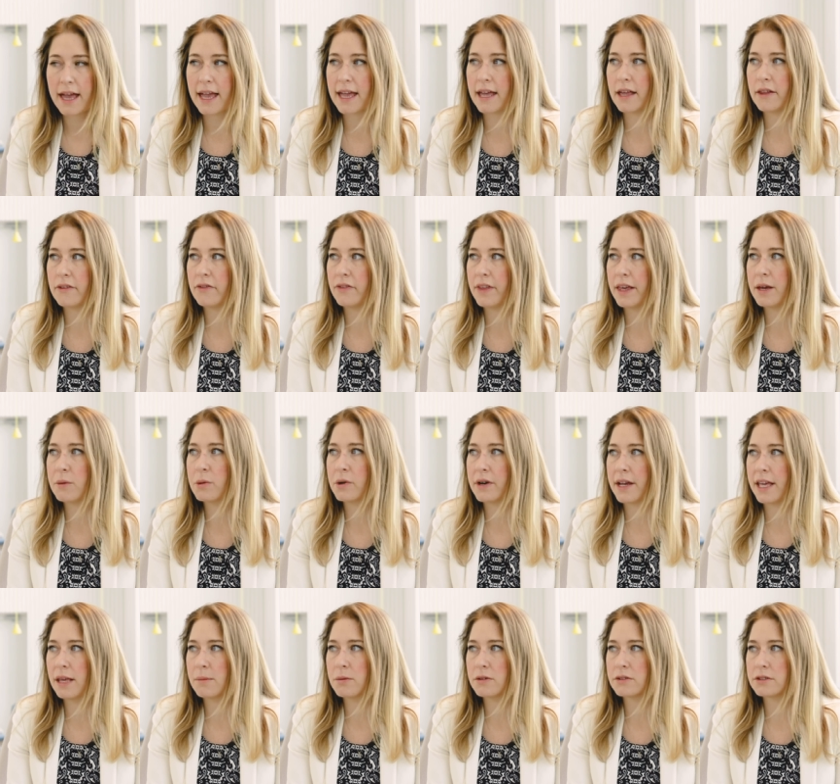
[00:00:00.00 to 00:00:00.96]
and they
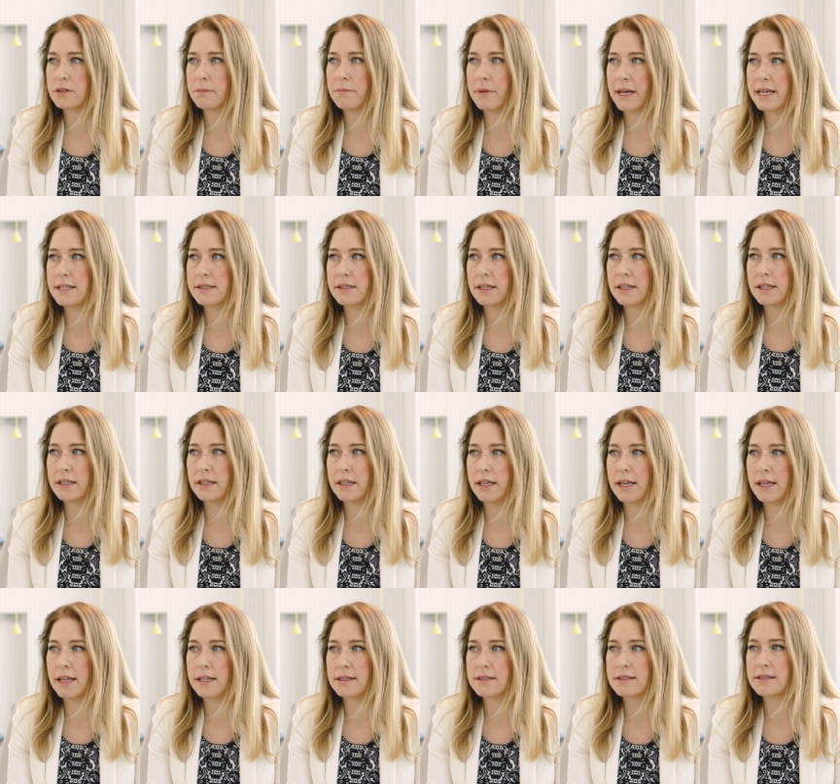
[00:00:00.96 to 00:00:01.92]
were able to
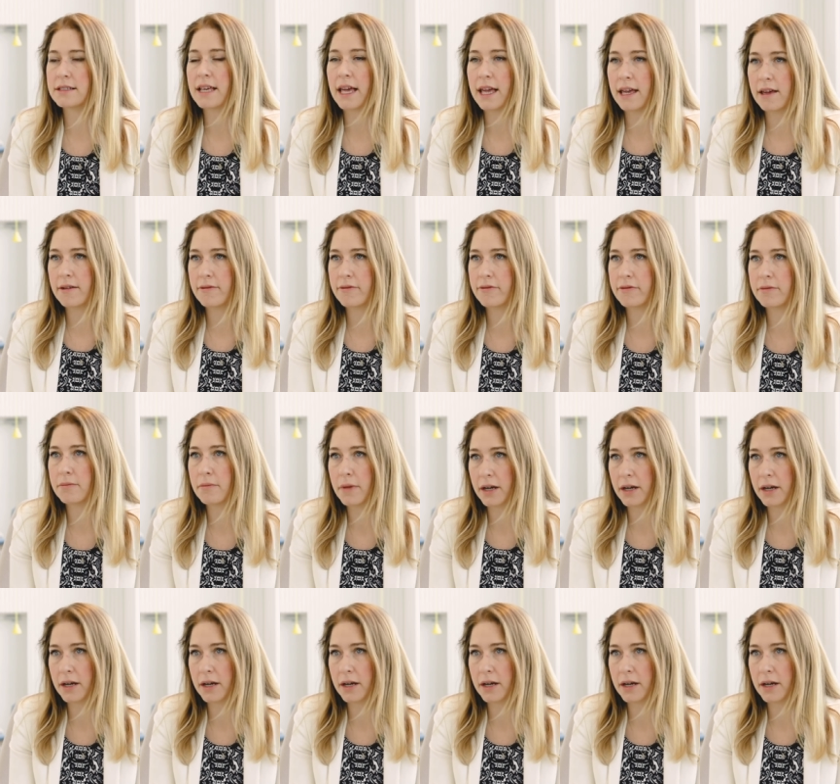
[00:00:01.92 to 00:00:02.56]
basically save